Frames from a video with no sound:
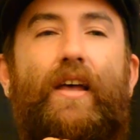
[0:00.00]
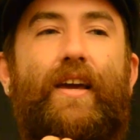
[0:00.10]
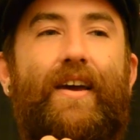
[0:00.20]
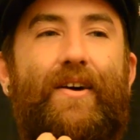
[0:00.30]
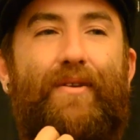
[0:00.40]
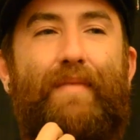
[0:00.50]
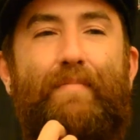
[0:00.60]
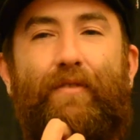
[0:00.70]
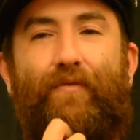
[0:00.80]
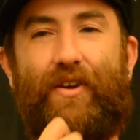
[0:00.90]
Like one of my
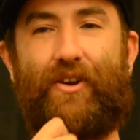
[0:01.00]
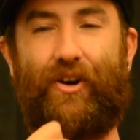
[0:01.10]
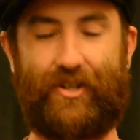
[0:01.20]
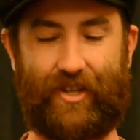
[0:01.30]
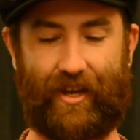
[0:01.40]
big fears,